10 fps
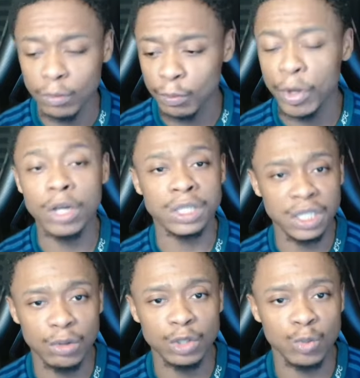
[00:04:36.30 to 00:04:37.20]

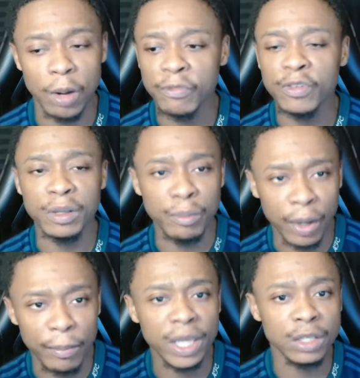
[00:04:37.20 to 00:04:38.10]
personnel is one thing, but
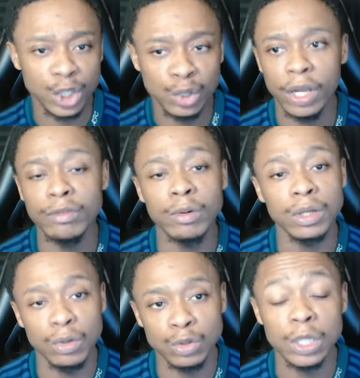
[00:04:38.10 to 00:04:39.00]
making sure everyone
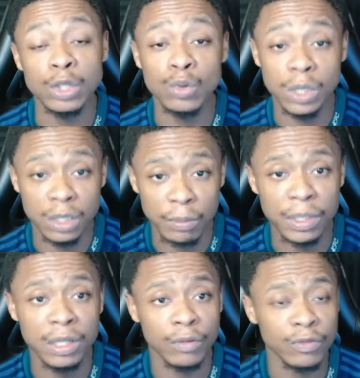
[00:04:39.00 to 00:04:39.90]
knows what they're doing in the
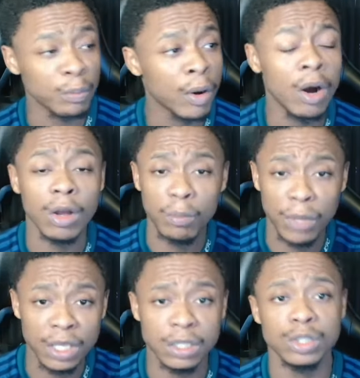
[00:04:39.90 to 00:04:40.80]
middle of the park,
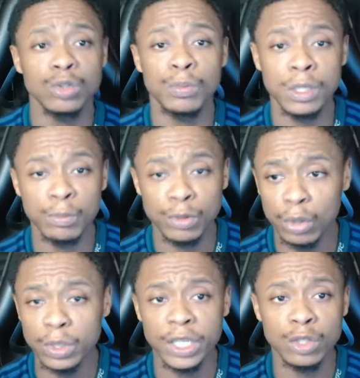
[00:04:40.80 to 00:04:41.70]
making sure people know
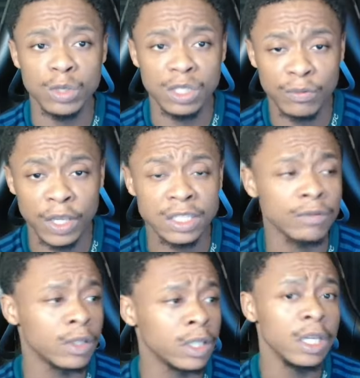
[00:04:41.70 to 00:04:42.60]
what they're doing
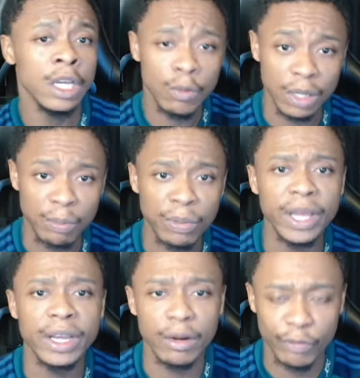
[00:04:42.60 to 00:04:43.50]
defensively when they're
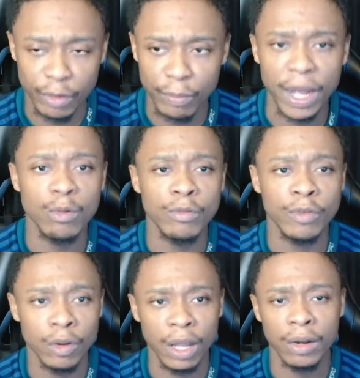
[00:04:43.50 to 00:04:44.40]
playing out from the back with
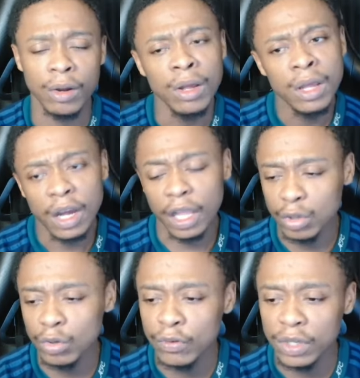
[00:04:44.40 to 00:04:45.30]
Onana. I
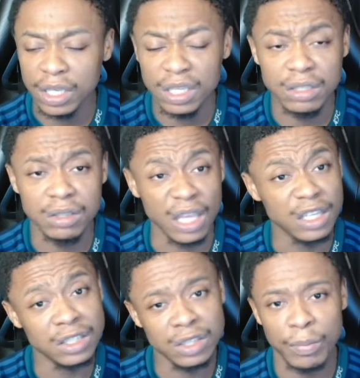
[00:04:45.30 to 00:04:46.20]
do think they
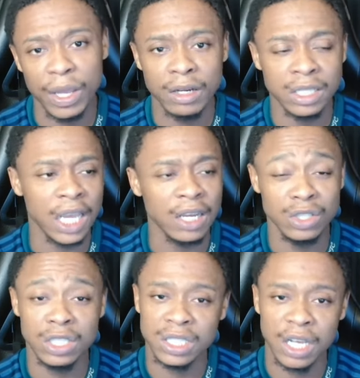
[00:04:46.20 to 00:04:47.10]
need some better attackers.
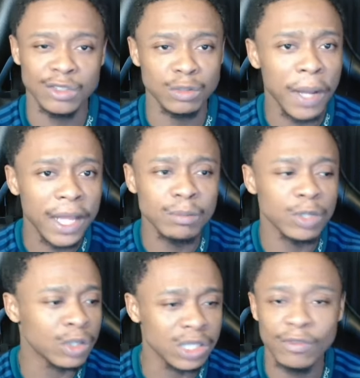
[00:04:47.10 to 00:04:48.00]
It sounds mad
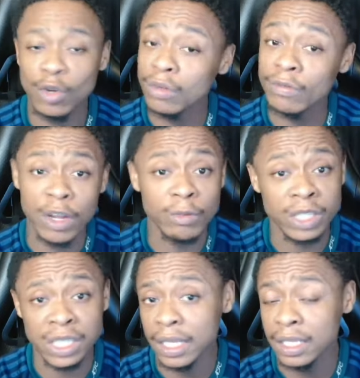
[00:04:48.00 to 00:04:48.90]
because they've got very
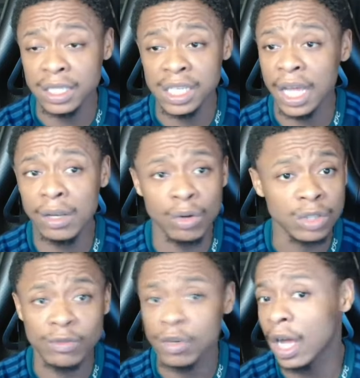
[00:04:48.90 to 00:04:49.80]
talented Diallo.
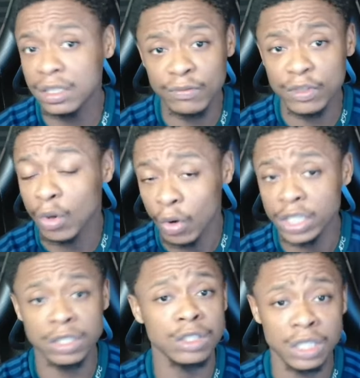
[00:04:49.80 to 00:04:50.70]
I think
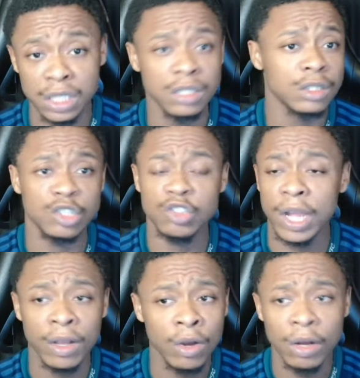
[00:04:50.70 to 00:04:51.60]
Højlund's a decent
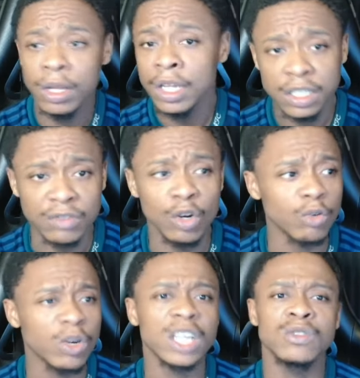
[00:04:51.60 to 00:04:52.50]
striker. They've got
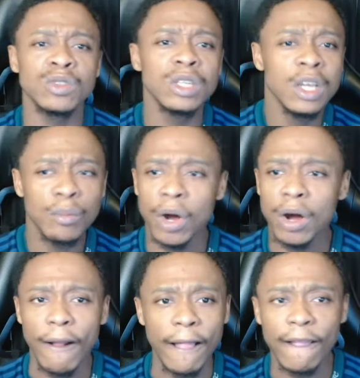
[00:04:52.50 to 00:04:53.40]
Rashford, but
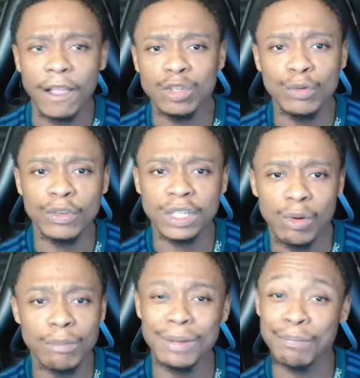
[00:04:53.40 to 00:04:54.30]
I do think they were
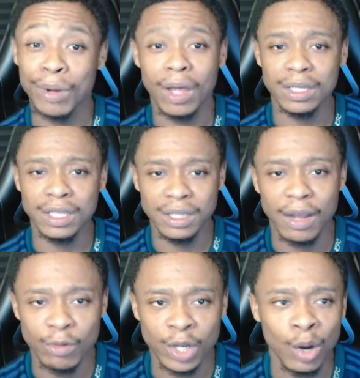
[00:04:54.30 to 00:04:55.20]
a bit blunt in that
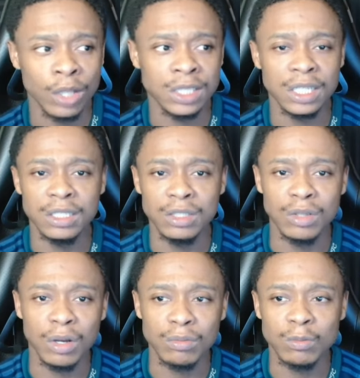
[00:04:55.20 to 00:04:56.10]
regards. And, you
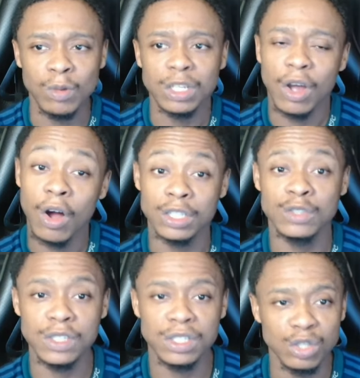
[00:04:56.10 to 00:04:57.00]
know, one of the hardest
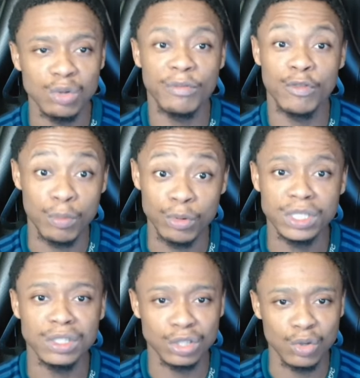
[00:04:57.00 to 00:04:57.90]
things to do in football is
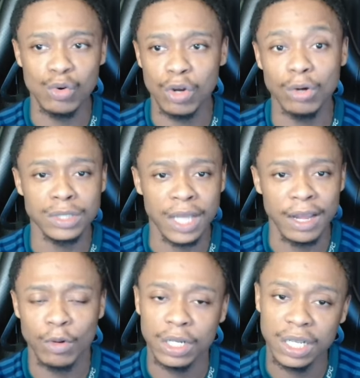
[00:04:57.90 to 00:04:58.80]
to score goals,
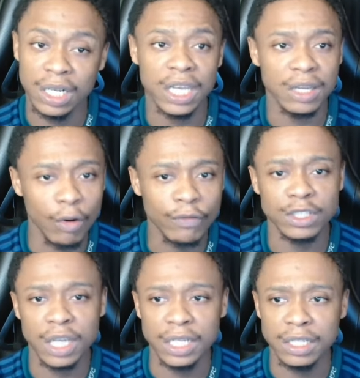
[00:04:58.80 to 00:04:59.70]
ironically, and offer
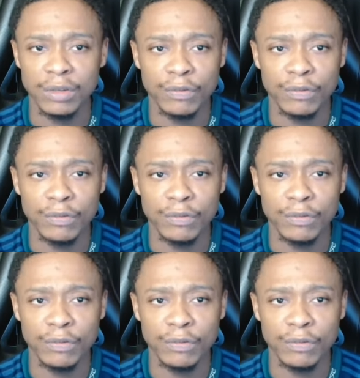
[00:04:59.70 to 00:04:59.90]
something in the